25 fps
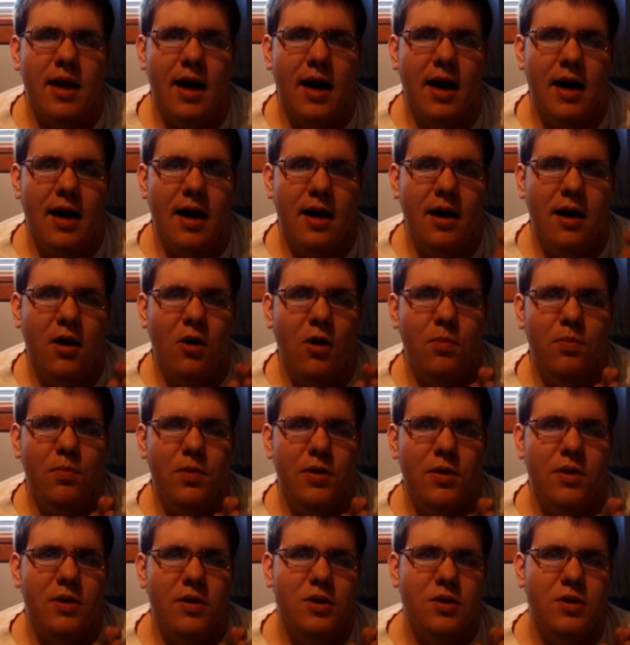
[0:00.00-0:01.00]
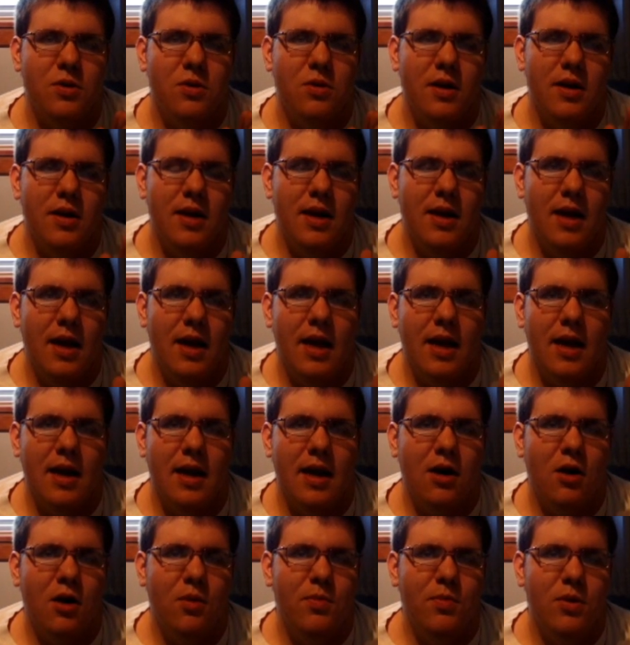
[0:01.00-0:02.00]
I hope you enjoyed it, and
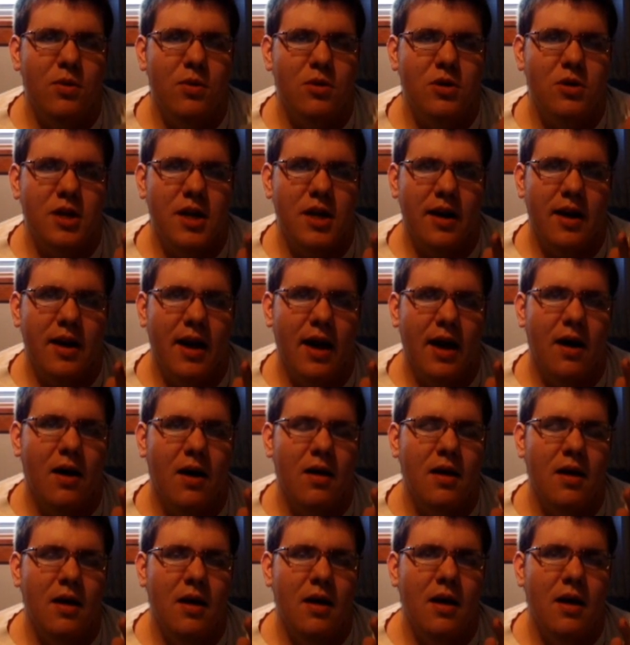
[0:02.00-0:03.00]
I hope you will check out